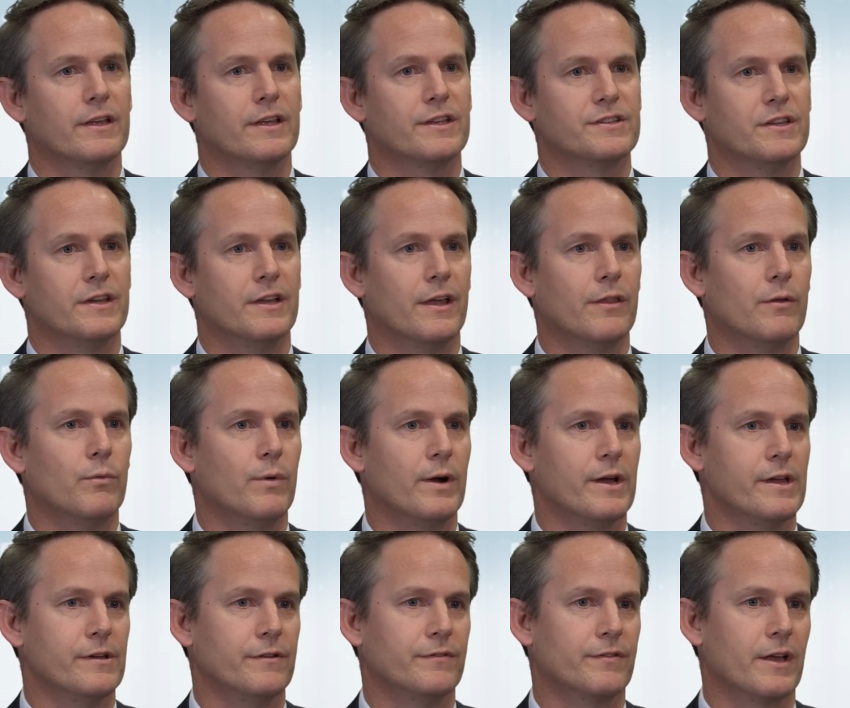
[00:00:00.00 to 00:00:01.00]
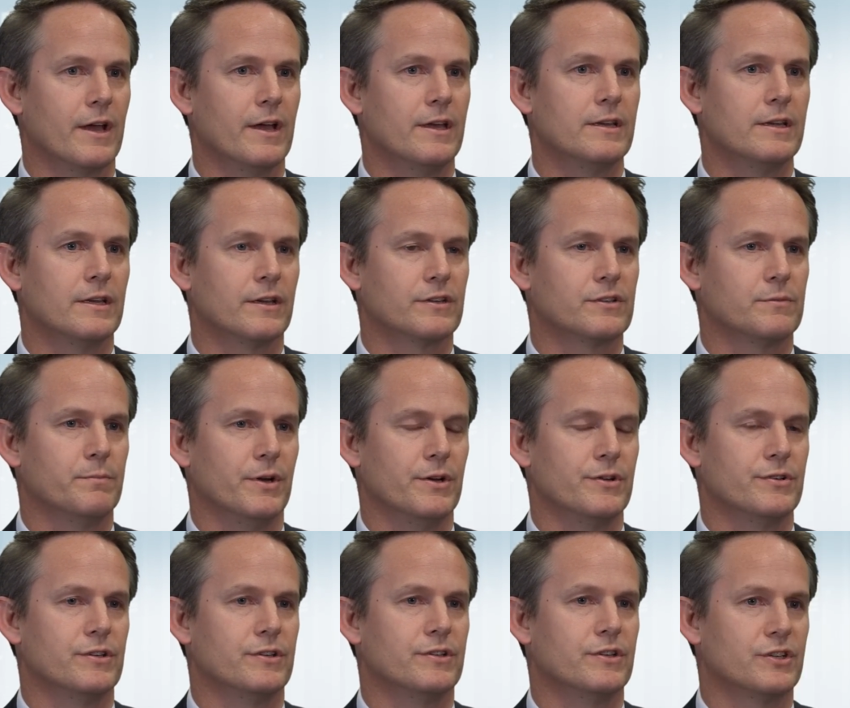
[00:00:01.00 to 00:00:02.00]
is another way of gaining
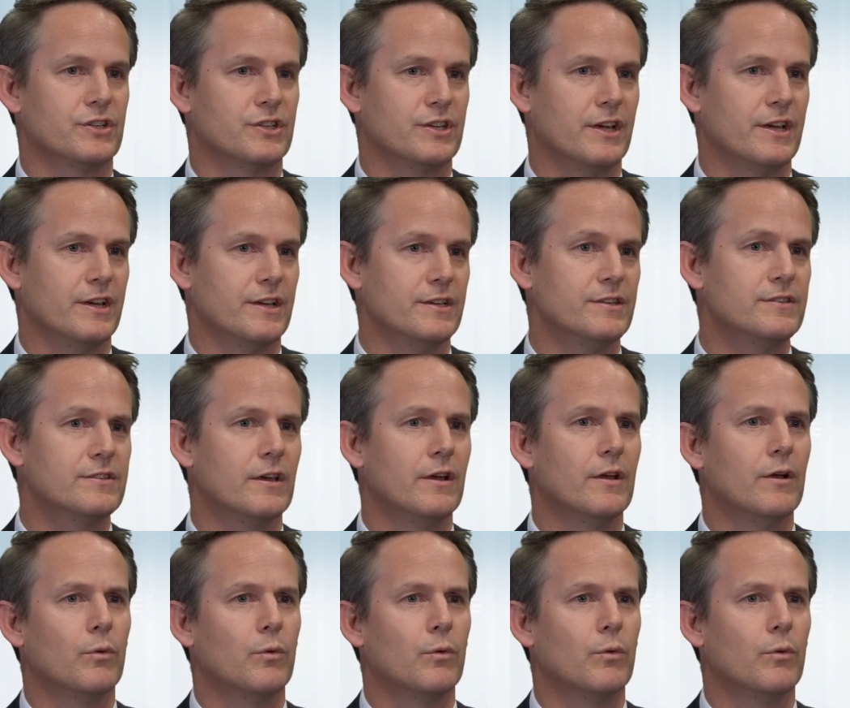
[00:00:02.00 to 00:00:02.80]
exposure to shares